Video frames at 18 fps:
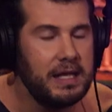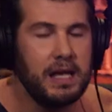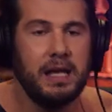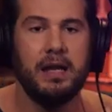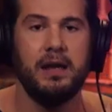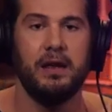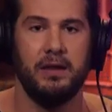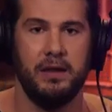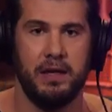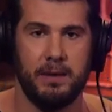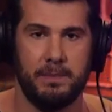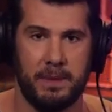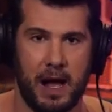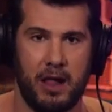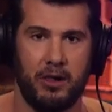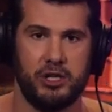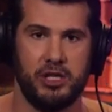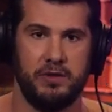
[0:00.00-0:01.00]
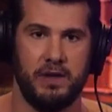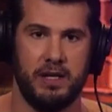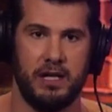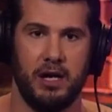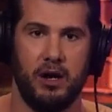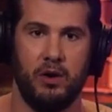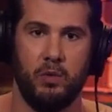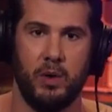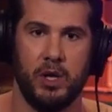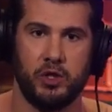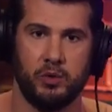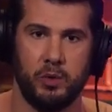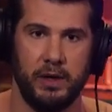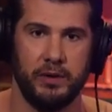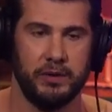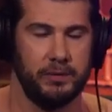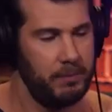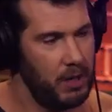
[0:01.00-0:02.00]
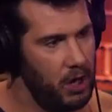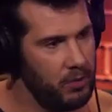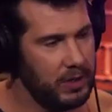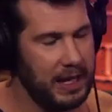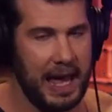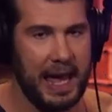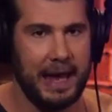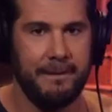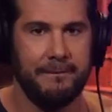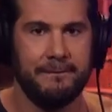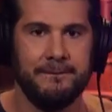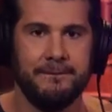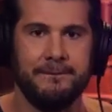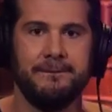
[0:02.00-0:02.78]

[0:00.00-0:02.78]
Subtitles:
did the apology video, which was, okay,